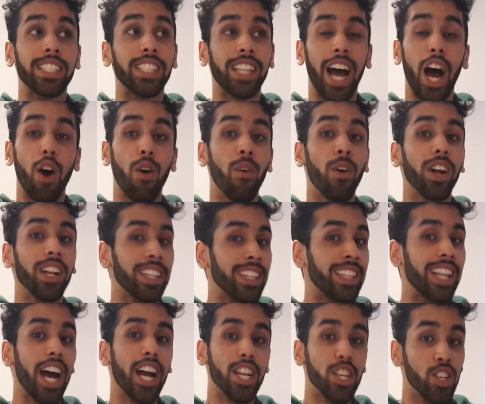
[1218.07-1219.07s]
Yeah.
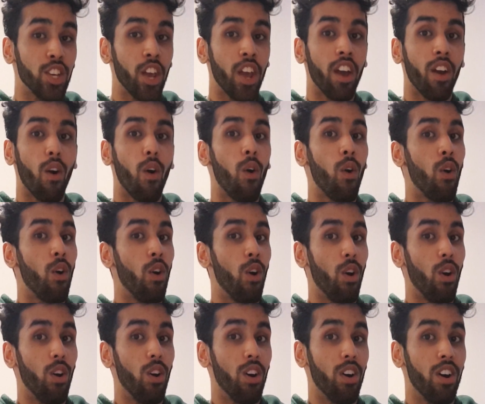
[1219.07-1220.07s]

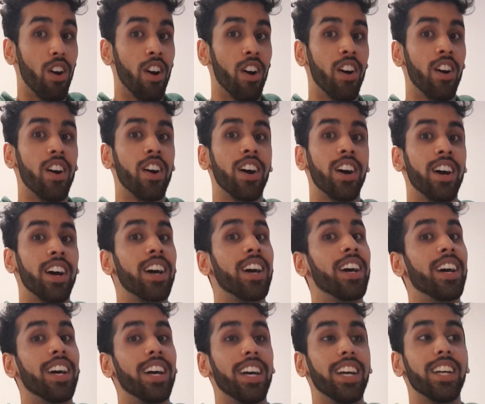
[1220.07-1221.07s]
Oh.
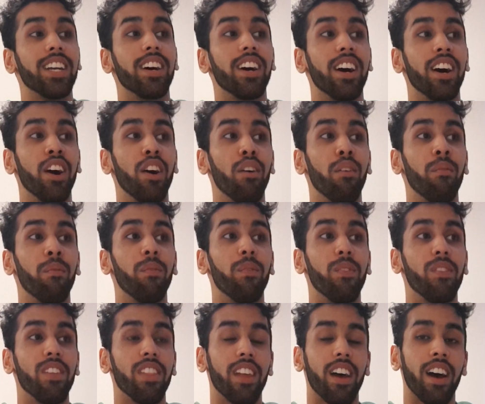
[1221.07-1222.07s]

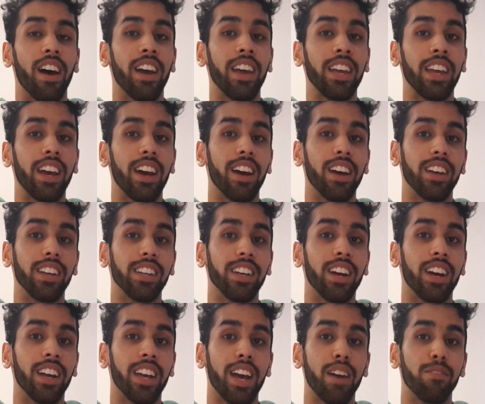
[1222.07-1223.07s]

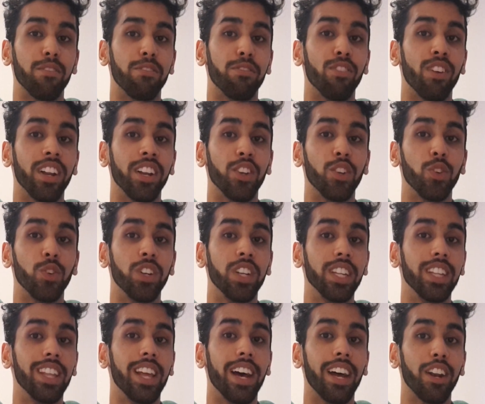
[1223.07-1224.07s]
I have a friend who
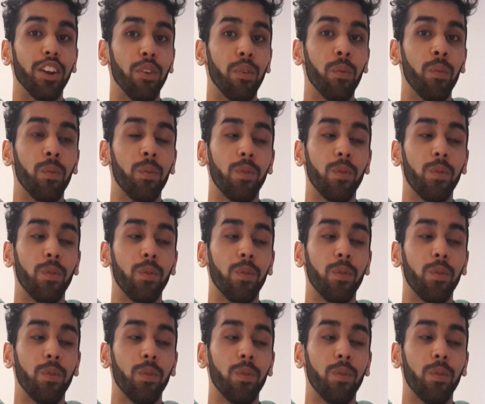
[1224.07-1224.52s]
did that,